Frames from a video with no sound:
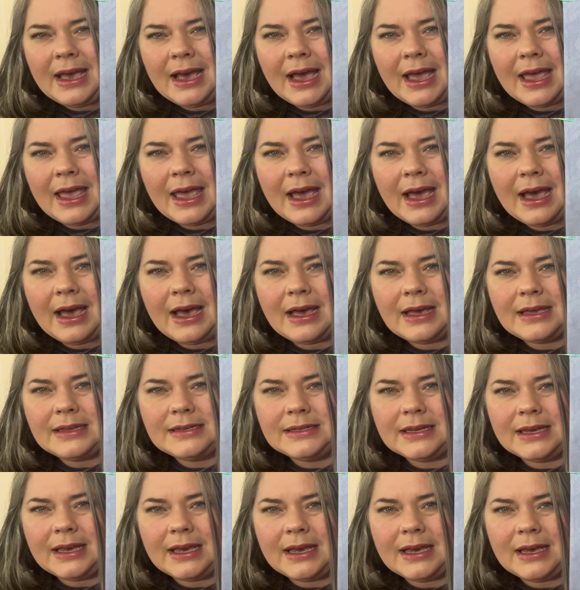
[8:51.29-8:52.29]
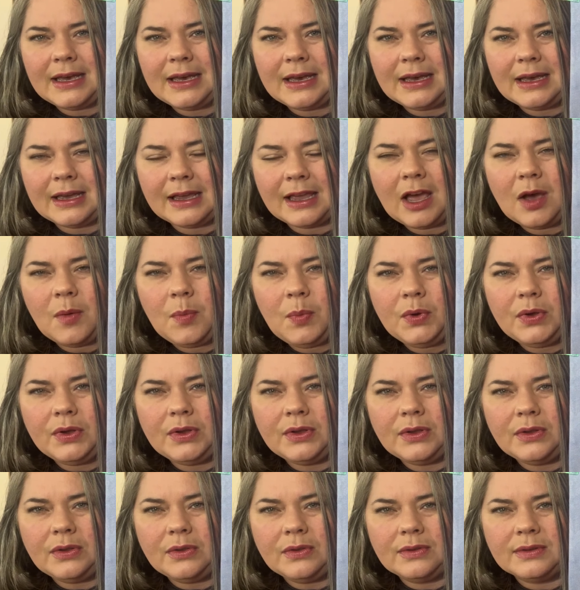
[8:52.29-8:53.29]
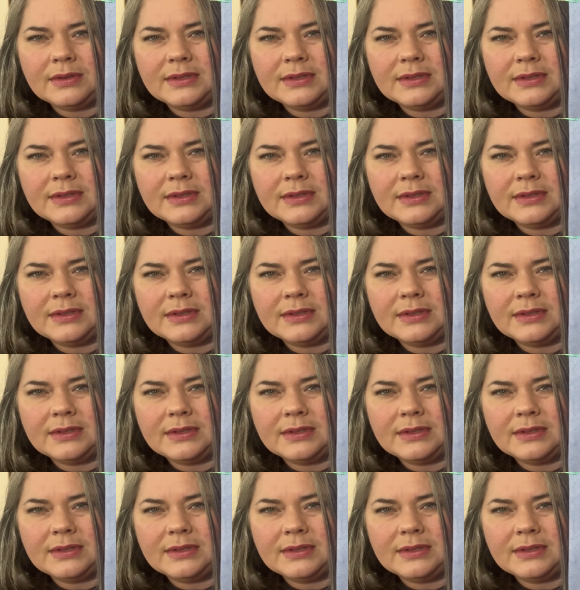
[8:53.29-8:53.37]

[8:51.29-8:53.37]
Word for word: I had a couple